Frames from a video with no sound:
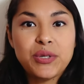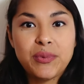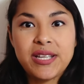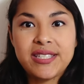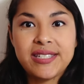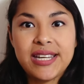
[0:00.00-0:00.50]
or
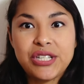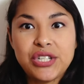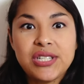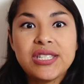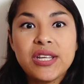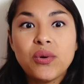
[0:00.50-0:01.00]

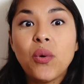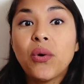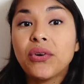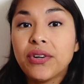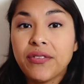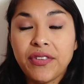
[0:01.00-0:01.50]
presentations in
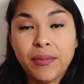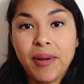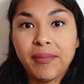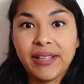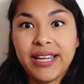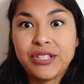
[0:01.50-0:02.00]
order of their
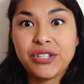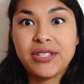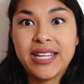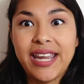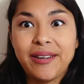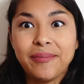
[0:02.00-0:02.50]
publication
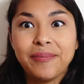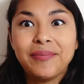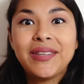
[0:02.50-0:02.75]
date.